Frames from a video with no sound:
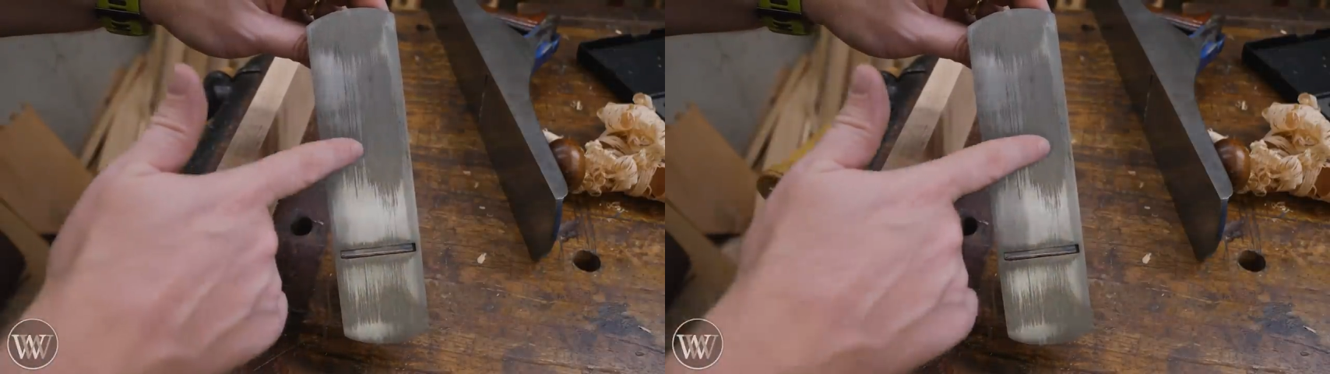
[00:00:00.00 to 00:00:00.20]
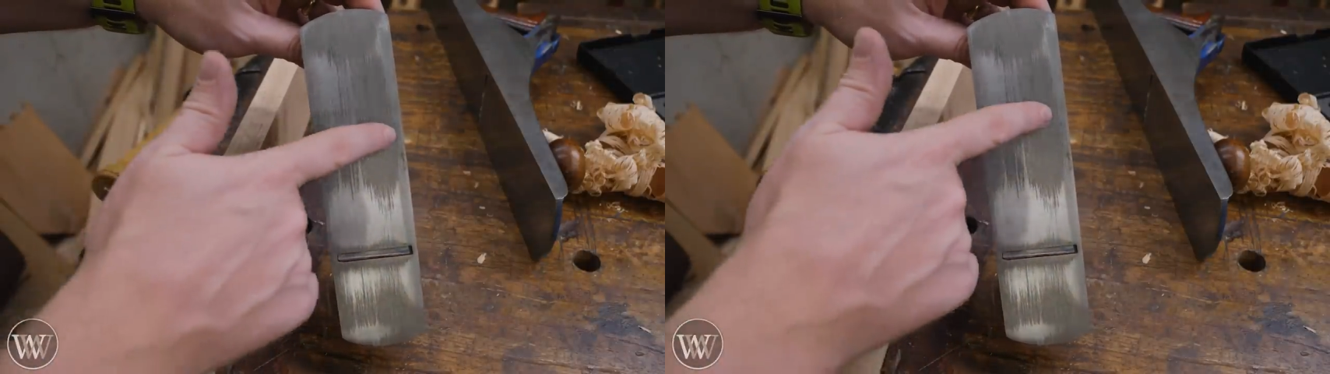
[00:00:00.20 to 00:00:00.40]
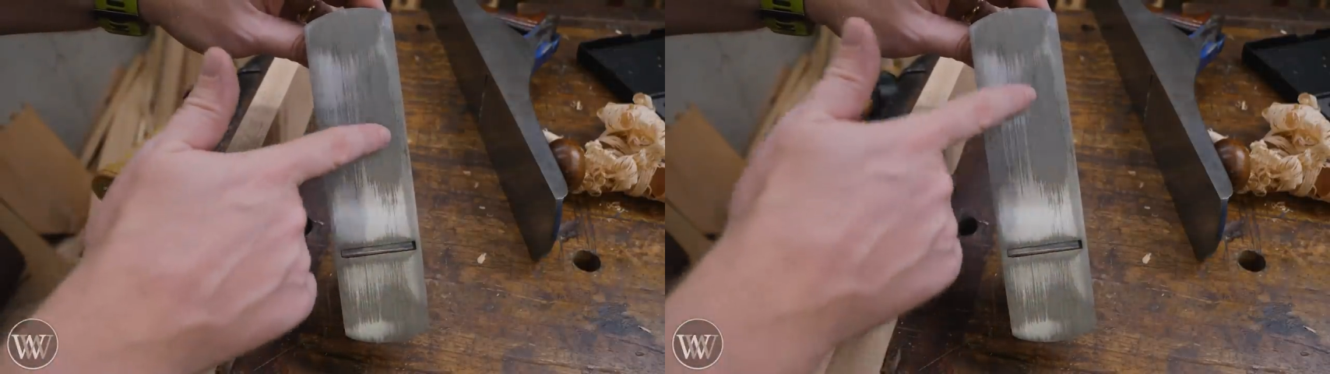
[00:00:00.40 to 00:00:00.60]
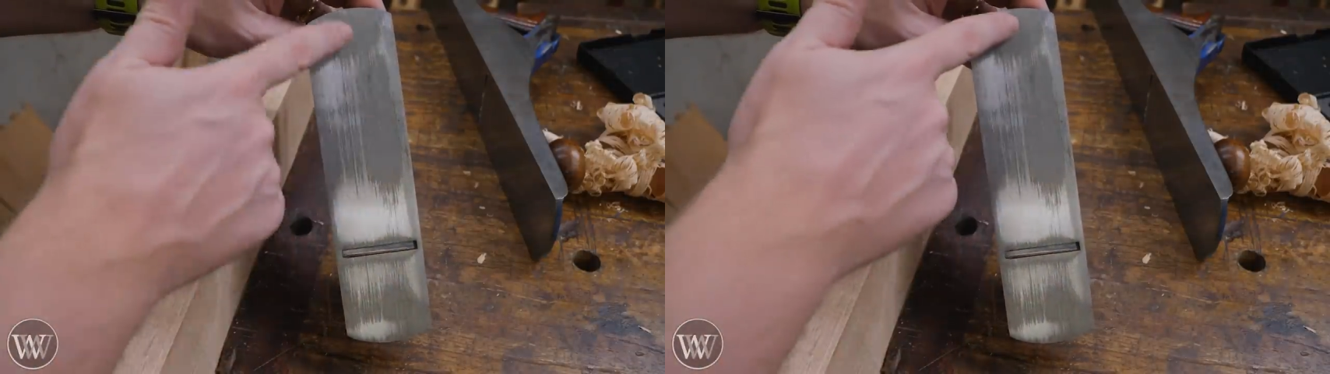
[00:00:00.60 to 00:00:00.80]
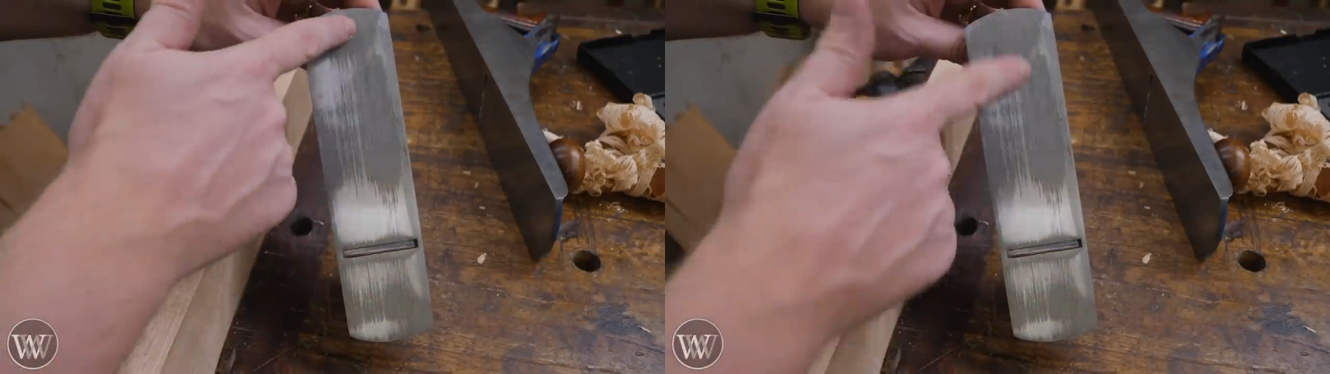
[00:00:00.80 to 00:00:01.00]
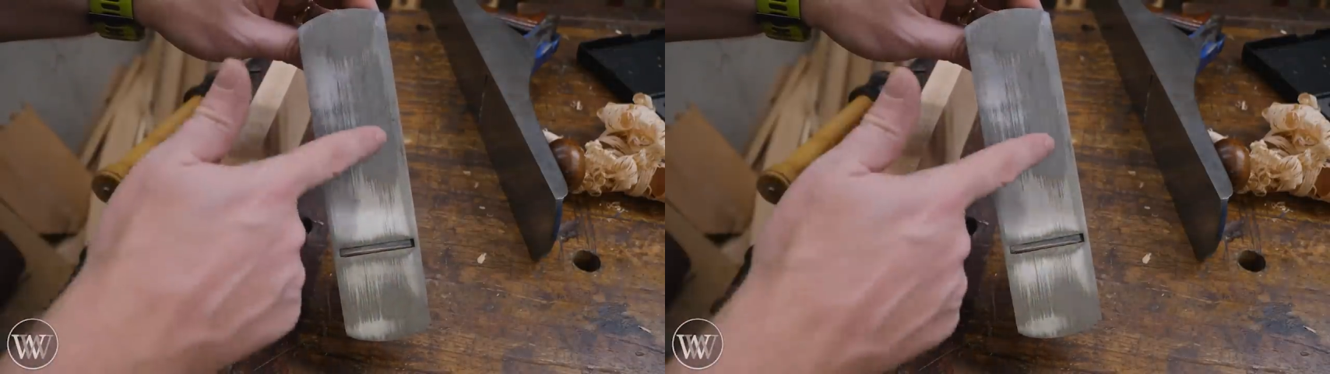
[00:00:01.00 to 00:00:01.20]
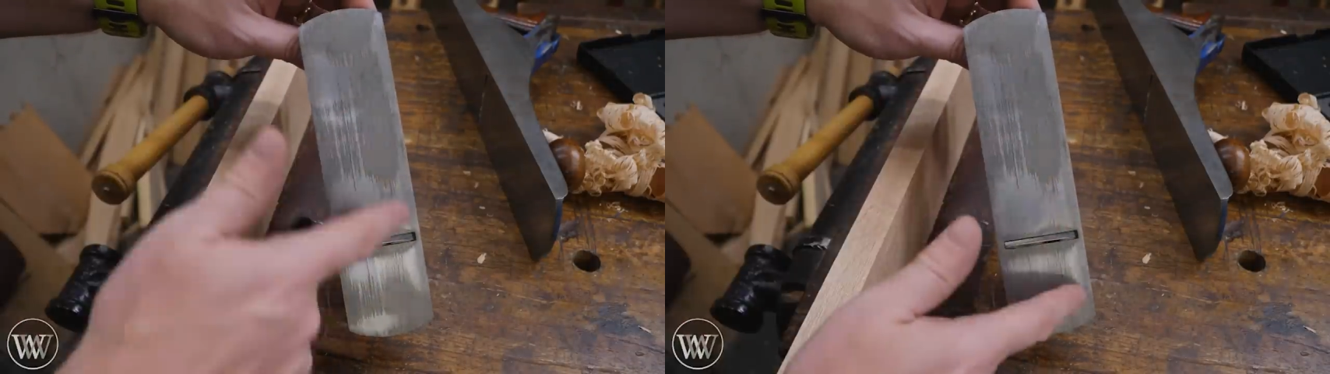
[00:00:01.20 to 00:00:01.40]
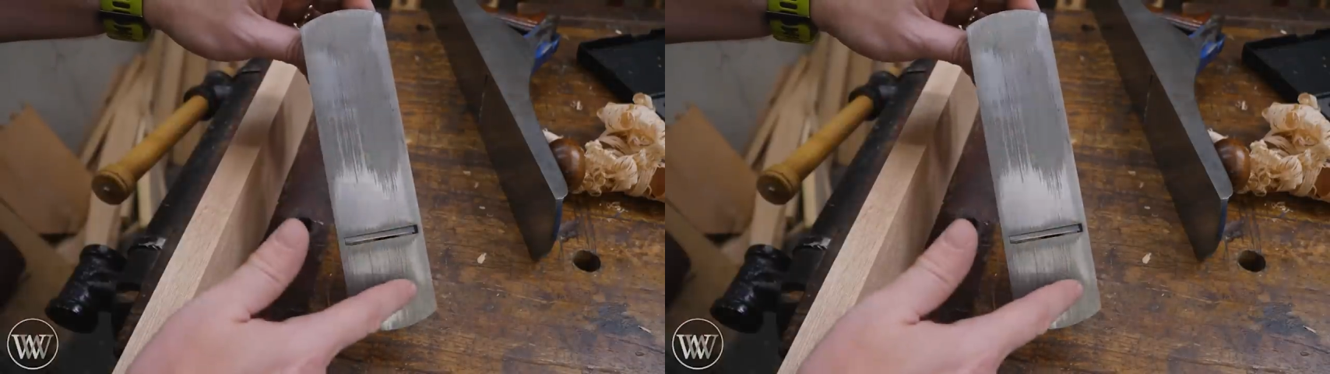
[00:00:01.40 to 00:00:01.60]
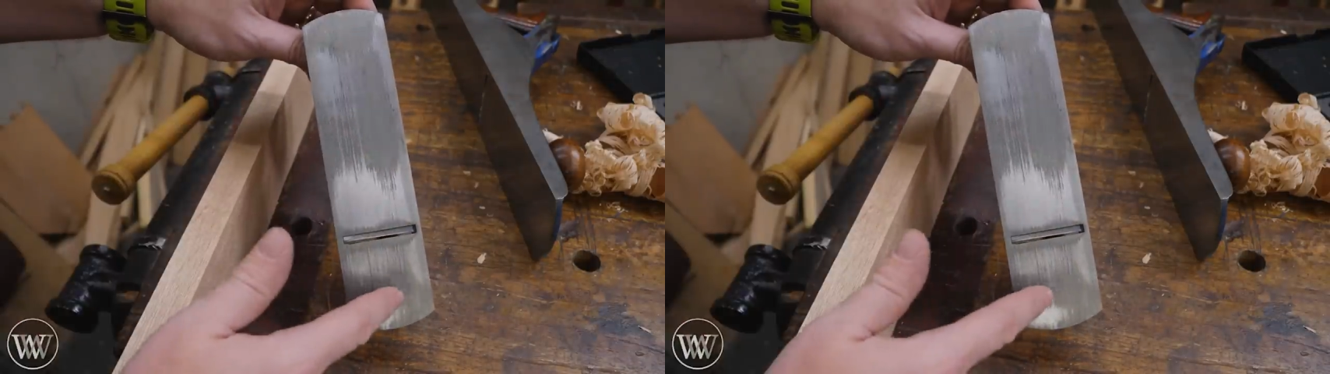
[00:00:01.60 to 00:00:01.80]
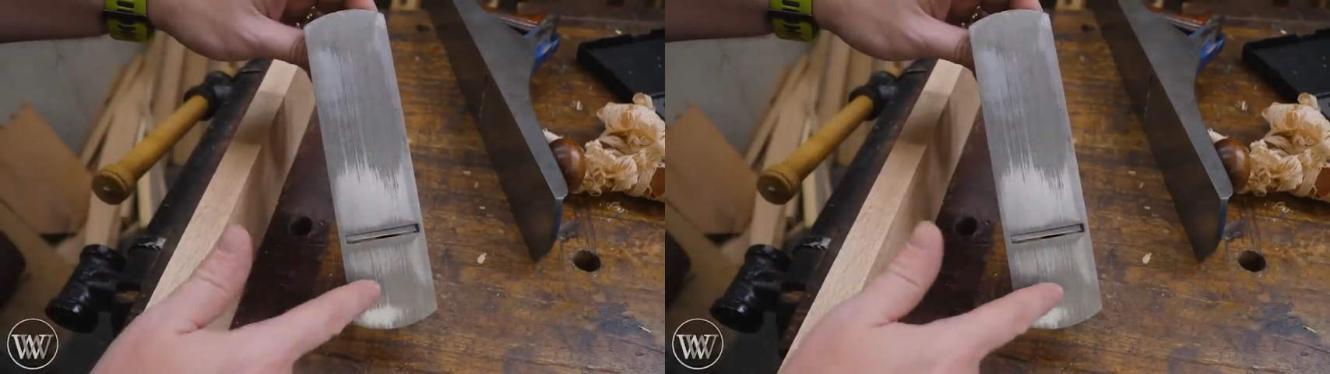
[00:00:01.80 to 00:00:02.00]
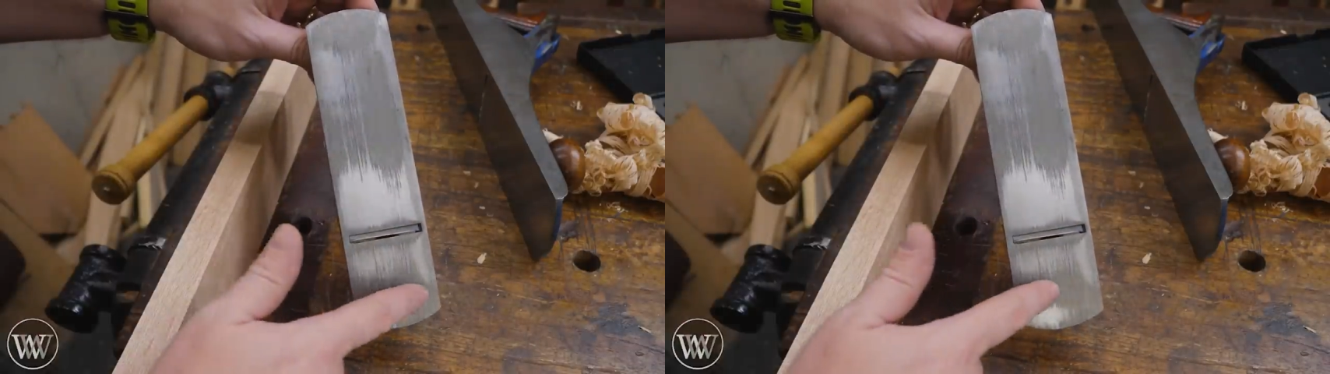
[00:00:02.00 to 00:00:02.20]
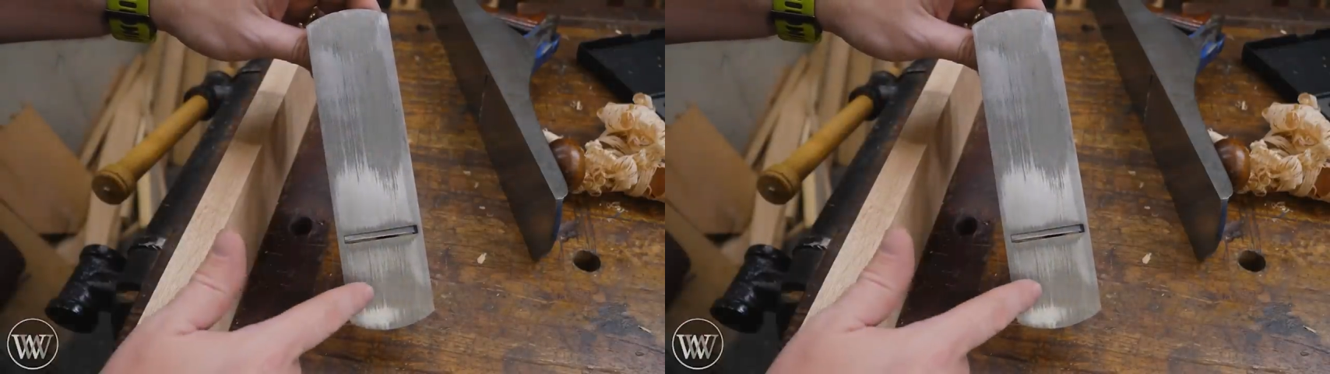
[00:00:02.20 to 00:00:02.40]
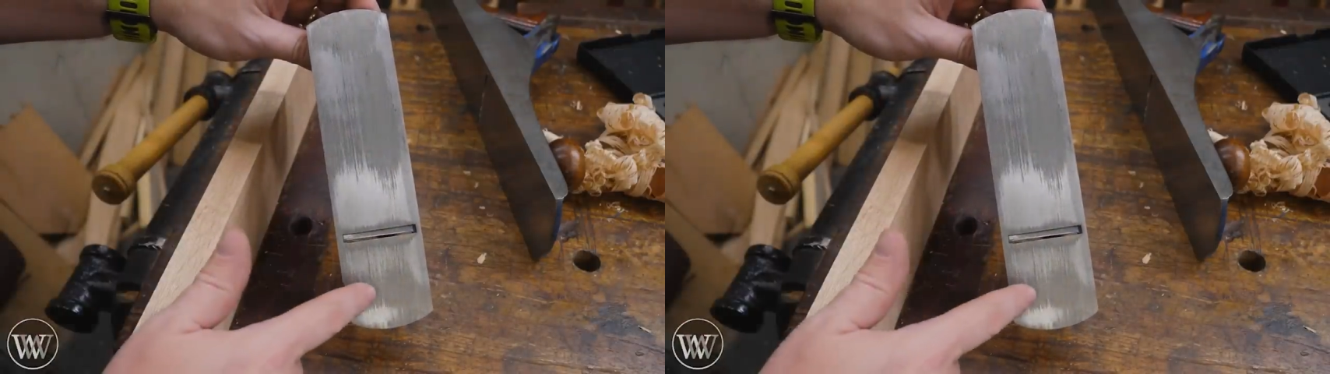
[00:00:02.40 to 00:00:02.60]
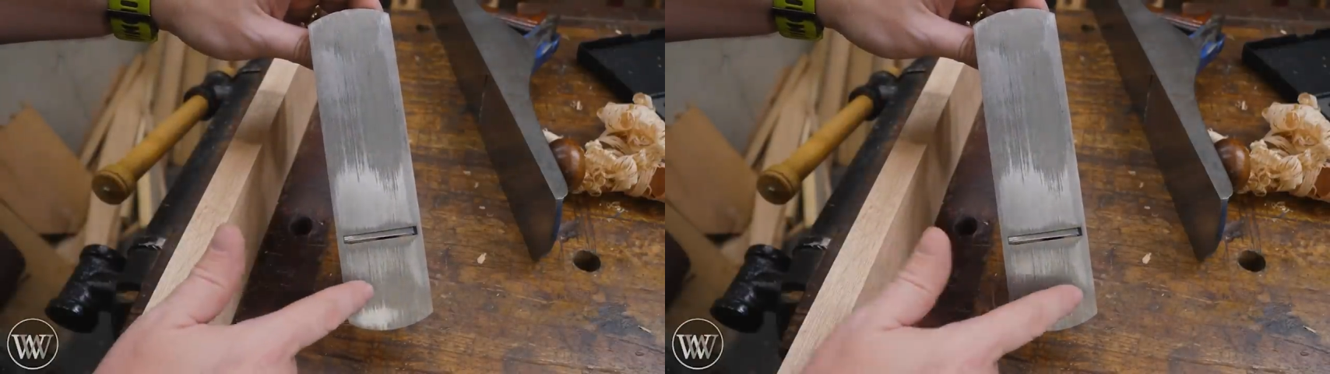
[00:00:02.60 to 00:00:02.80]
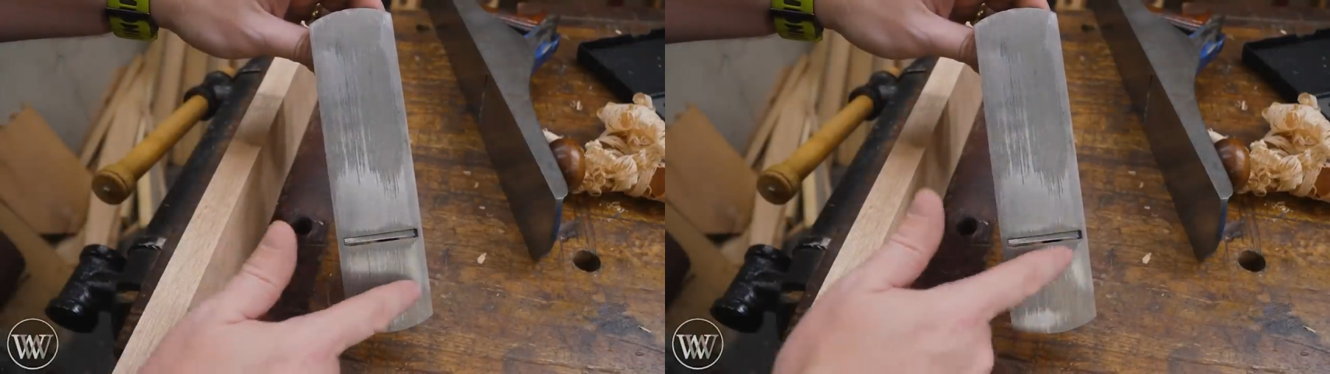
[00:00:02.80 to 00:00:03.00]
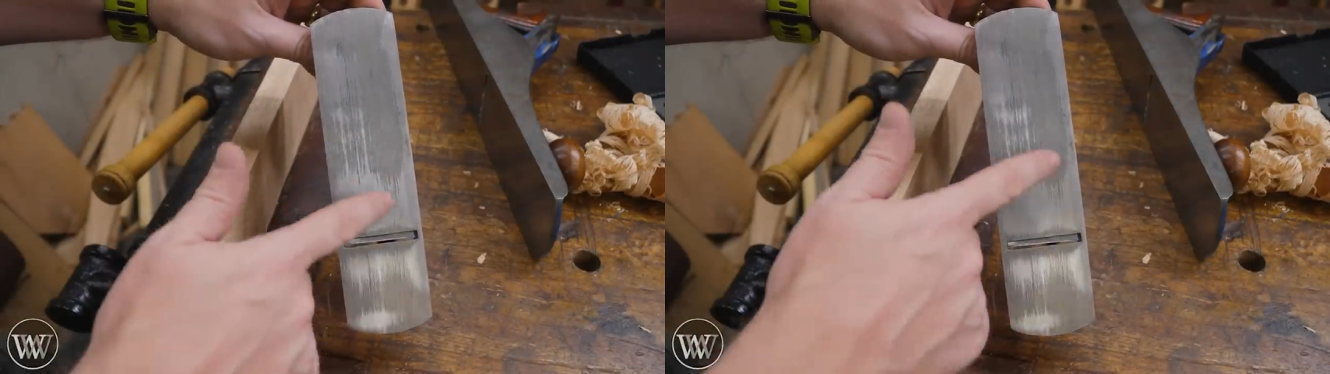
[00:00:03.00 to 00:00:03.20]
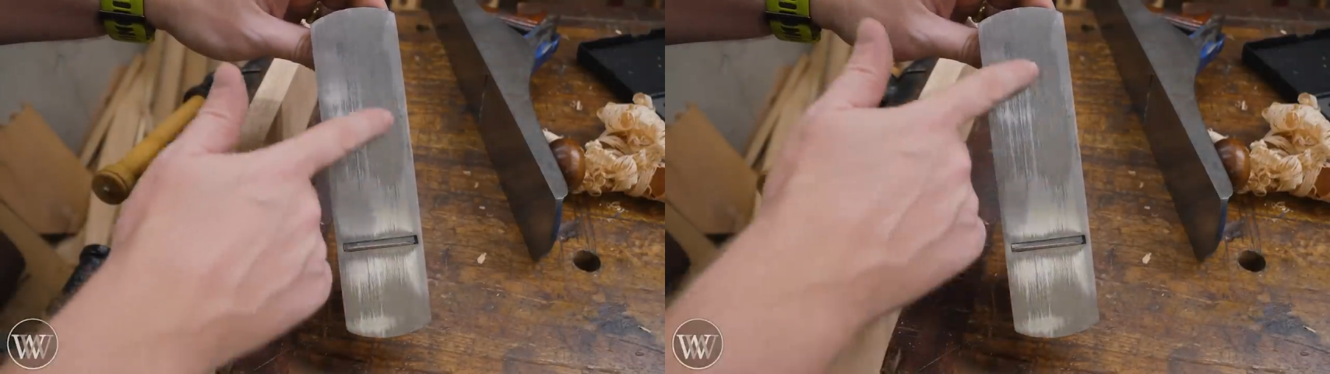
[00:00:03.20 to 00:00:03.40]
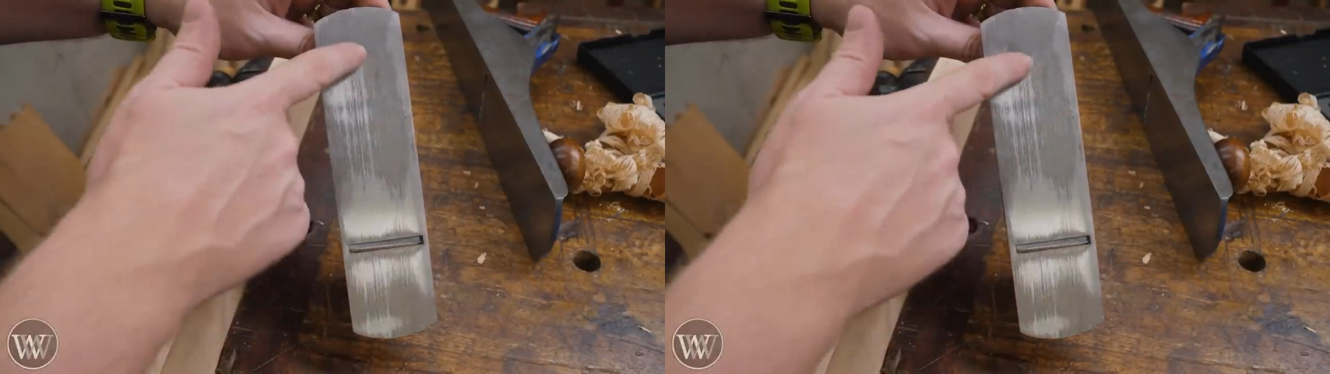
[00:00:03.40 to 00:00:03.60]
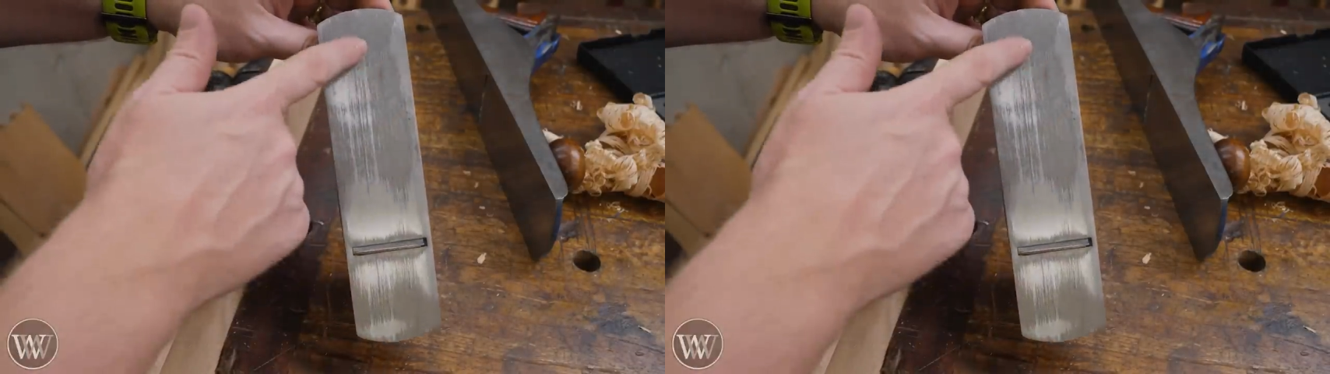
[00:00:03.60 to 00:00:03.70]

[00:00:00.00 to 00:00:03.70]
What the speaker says: (no speaker visible)